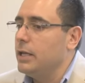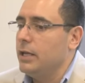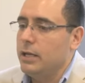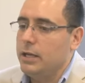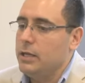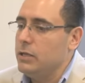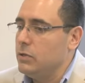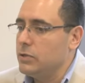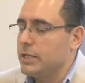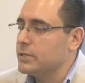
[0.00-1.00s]

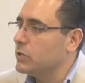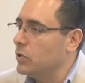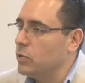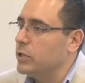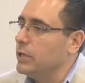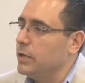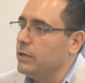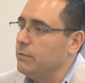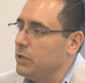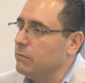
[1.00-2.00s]
induce
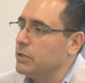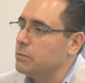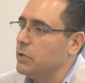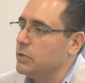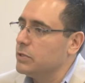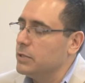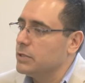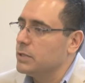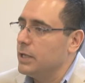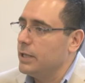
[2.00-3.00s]
extraordinary immune
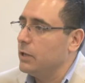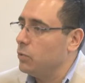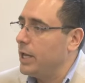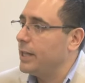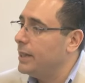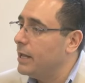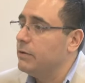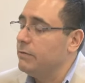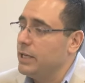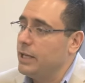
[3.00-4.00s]
responses that we had
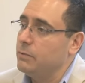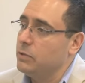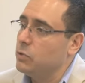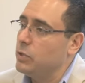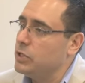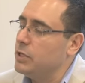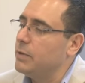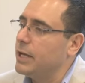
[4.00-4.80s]
never been able to achieve,